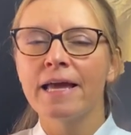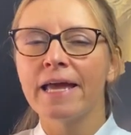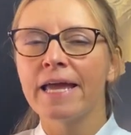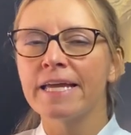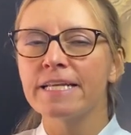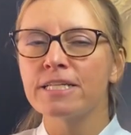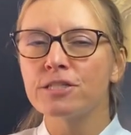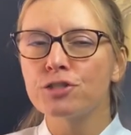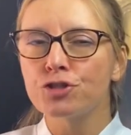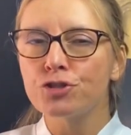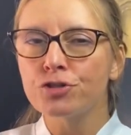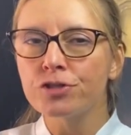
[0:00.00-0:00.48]

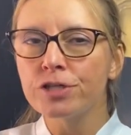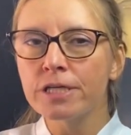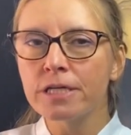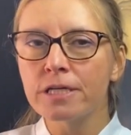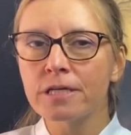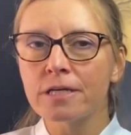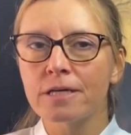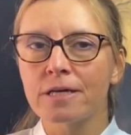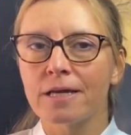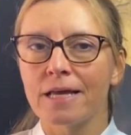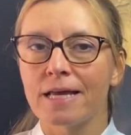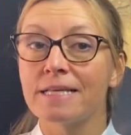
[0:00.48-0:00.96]
a trick,
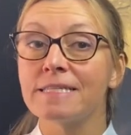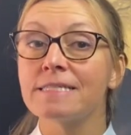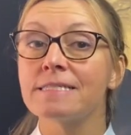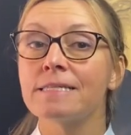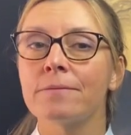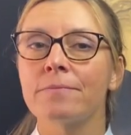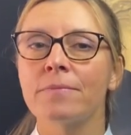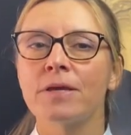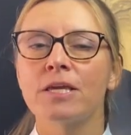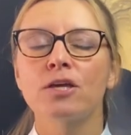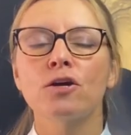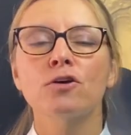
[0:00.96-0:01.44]
a
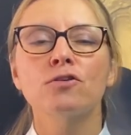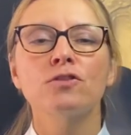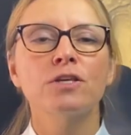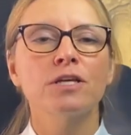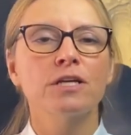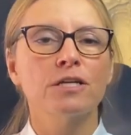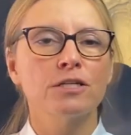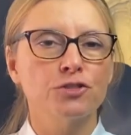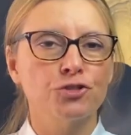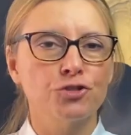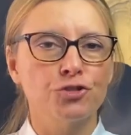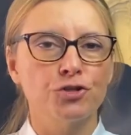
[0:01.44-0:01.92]

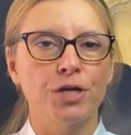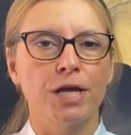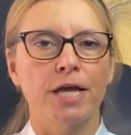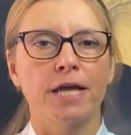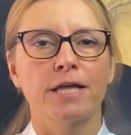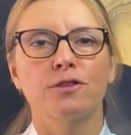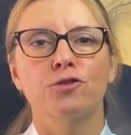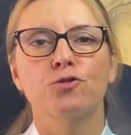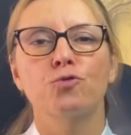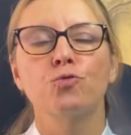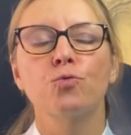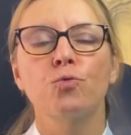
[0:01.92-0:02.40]
semiotic
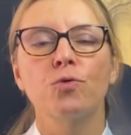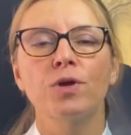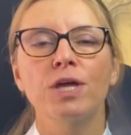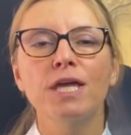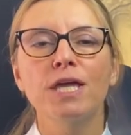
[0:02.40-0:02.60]
trick to